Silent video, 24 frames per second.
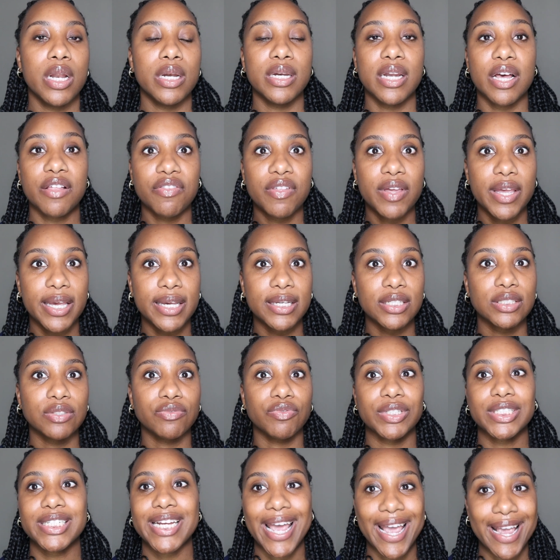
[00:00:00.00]
nothing is
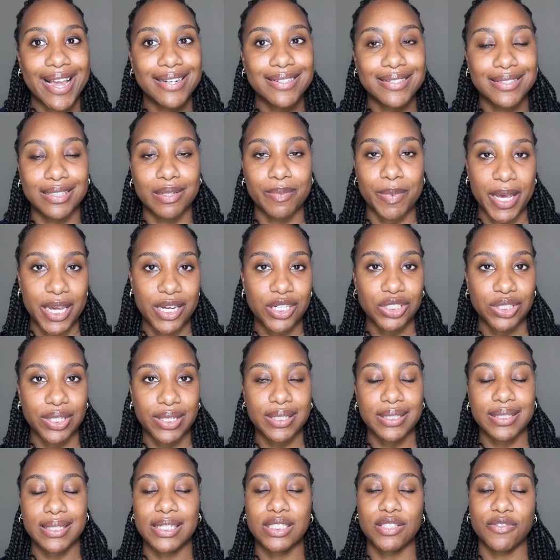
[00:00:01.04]
retained in the
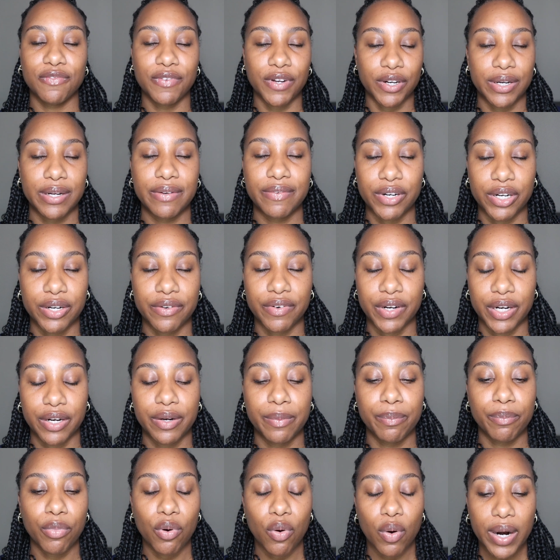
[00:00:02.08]
patient that's very very very
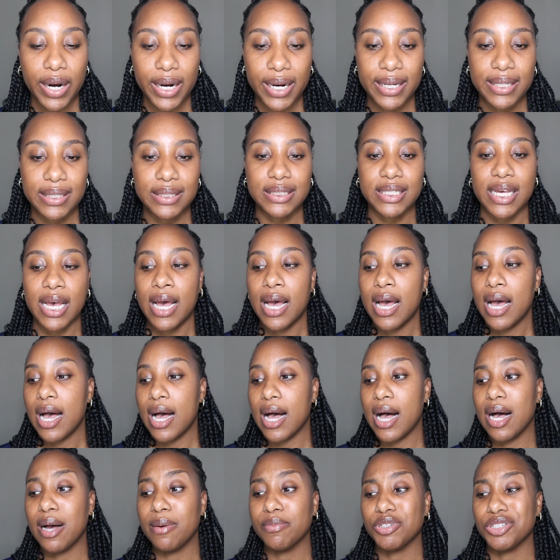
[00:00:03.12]
important
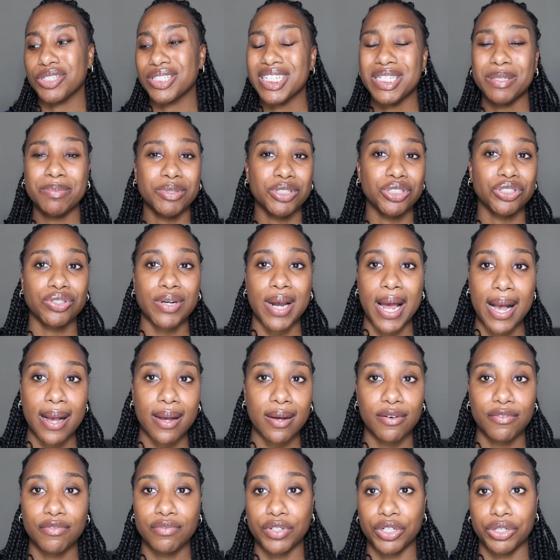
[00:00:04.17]
um, you're keeping
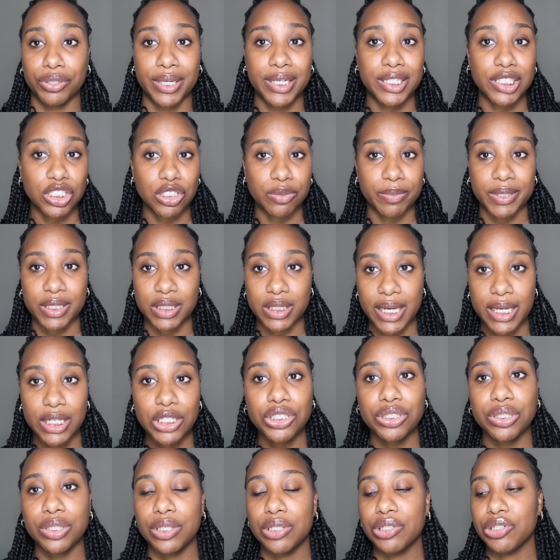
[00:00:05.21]
track of your
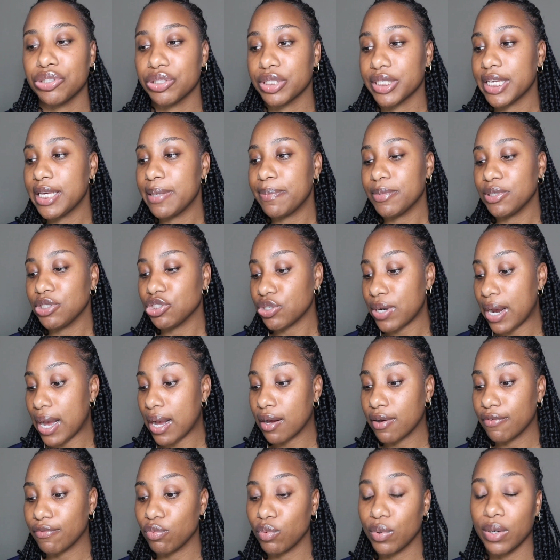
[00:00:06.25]
instrumentation you're keeping
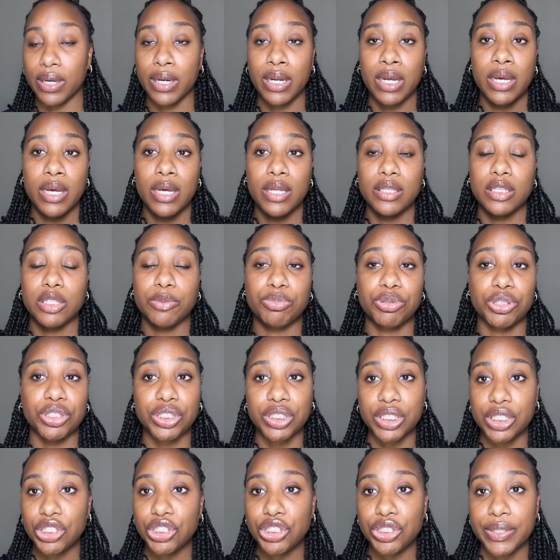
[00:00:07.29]
track of what the
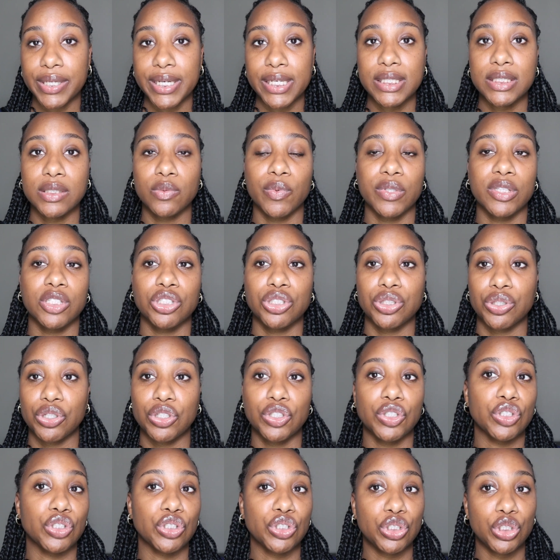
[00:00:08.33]
procedure is what the
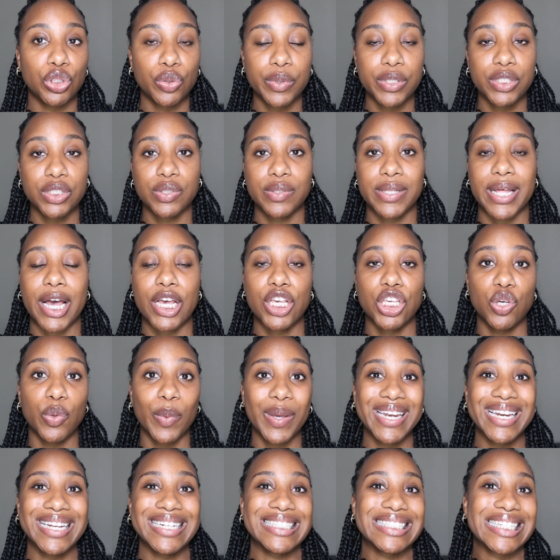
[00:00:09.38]
surgeon is doing so that you
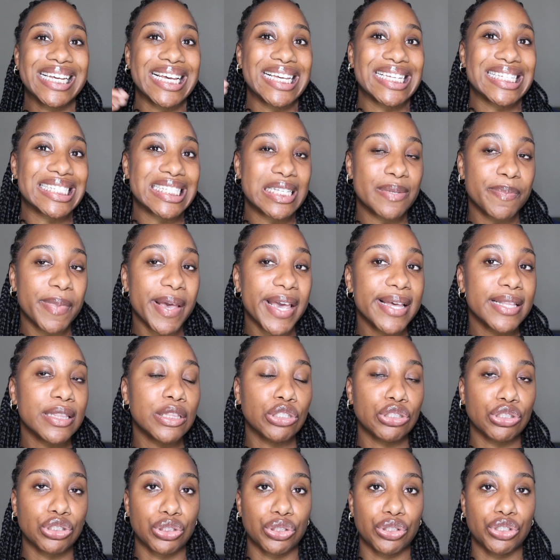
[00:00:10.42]
can anticipate
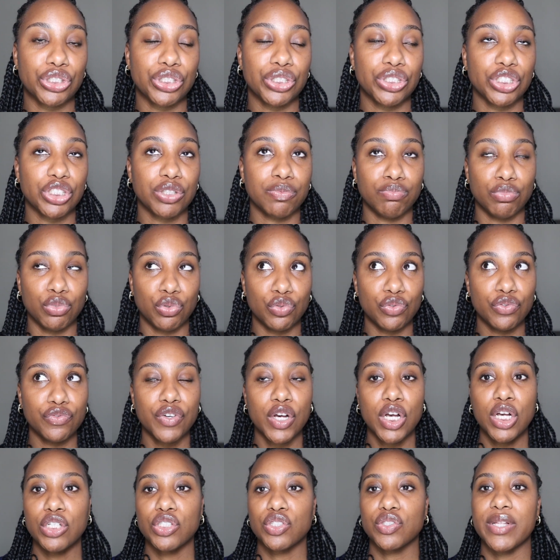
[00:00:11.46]
the surgeon's
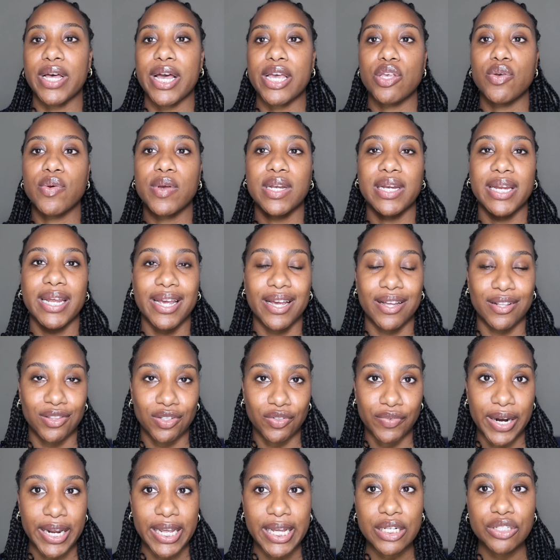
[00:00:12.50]
move so that you can
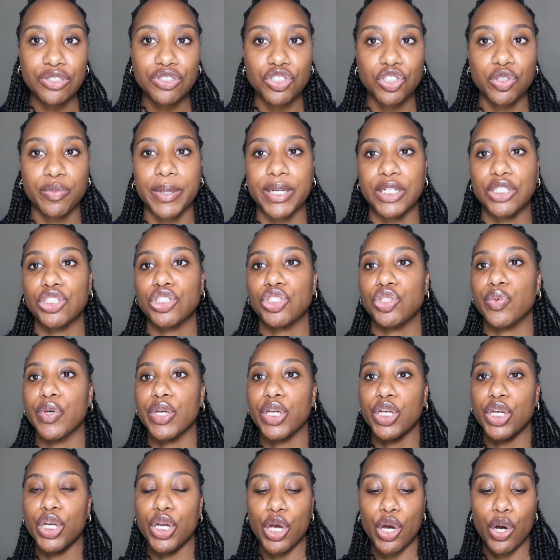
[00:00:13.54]
hand write instruments, you
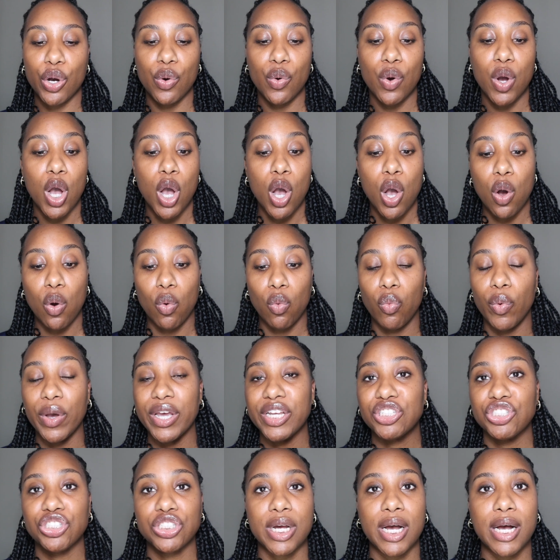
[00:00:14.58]
can know
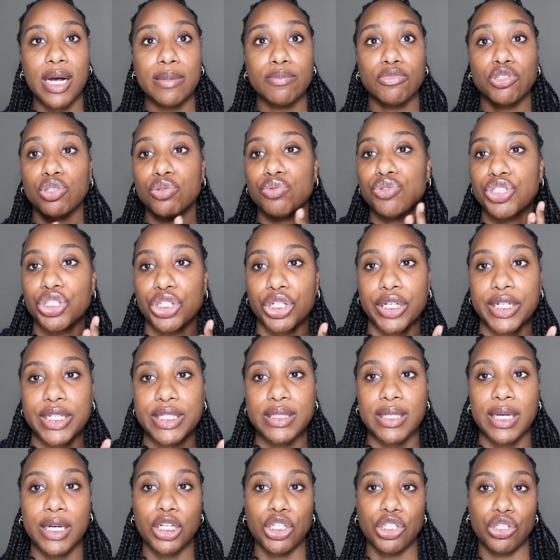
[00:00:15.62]
which um, suture
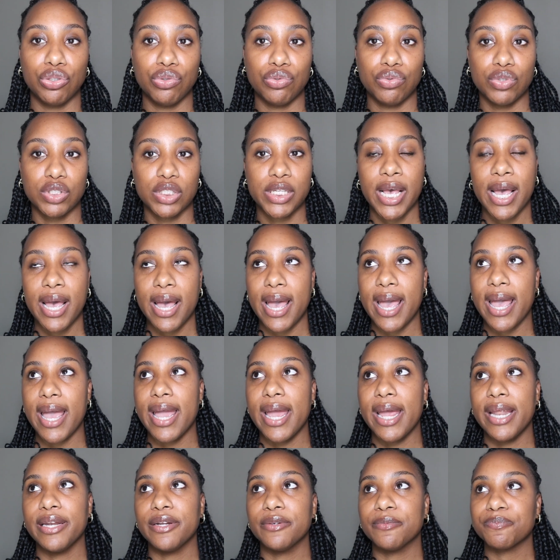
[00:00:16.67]
he's going to use,
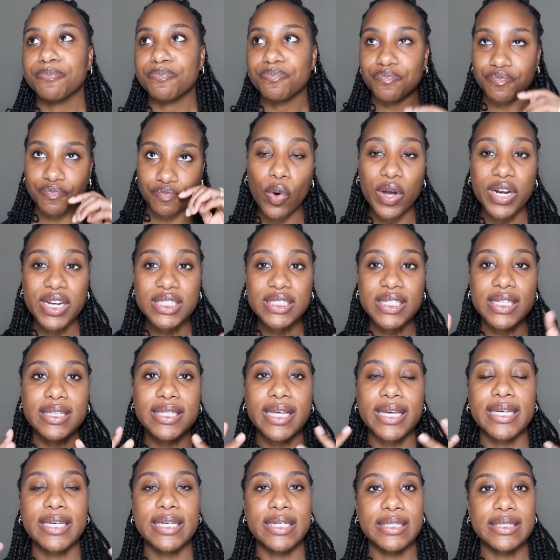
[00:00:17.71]
and what is it
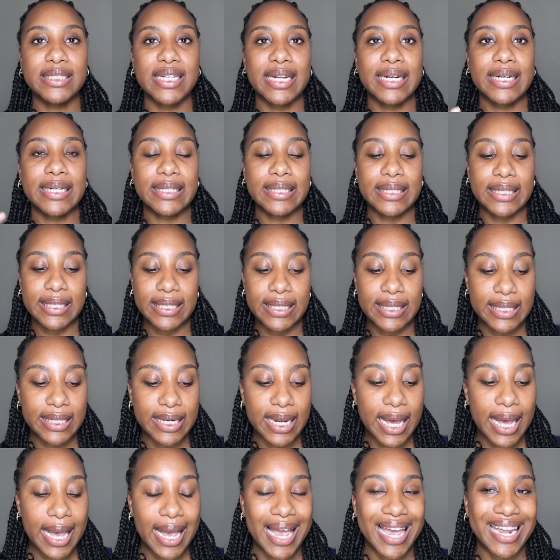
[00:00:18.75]
that he's going to
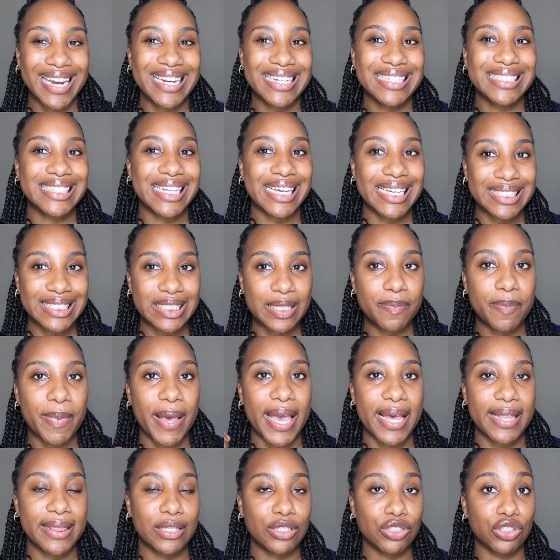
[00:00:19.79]
need and
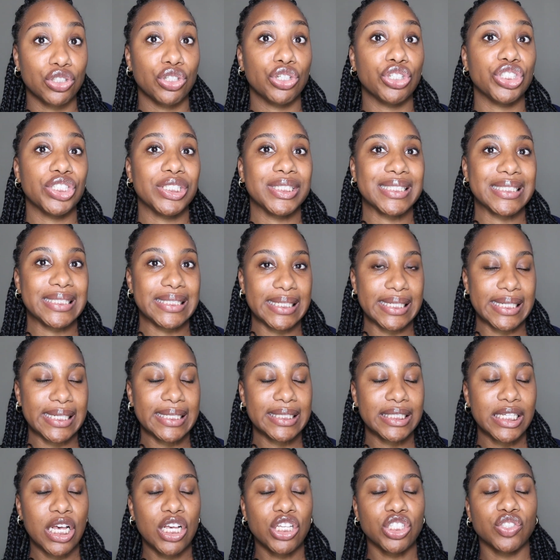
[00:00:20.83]
anticipate the surgeon's
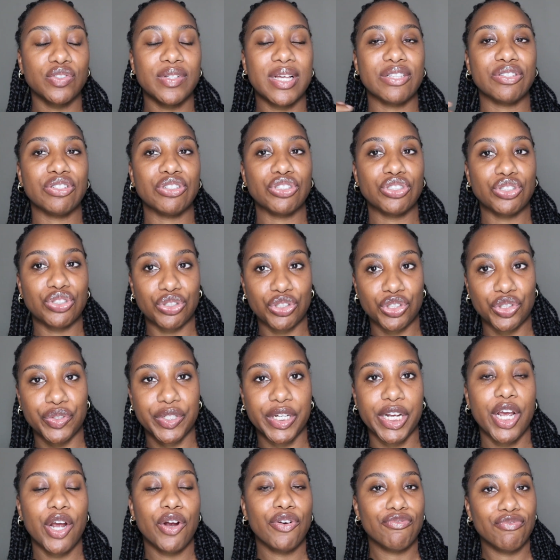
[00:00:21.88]
needs so that the
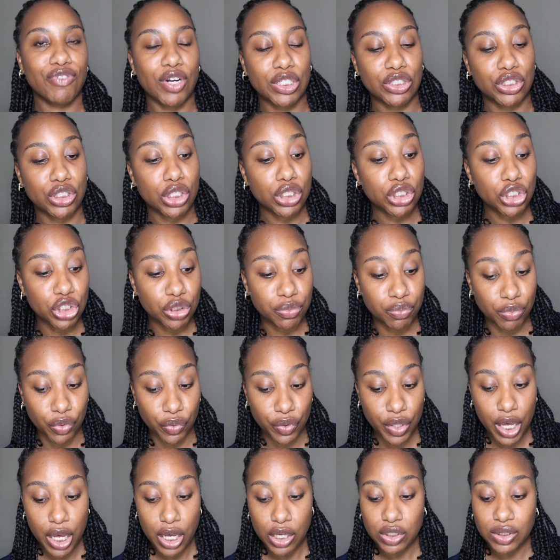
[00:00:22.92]
surgery runs
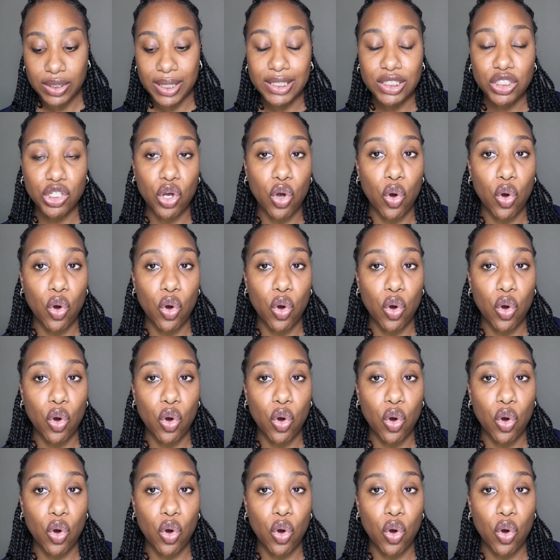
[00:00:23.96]
smooth. So that's a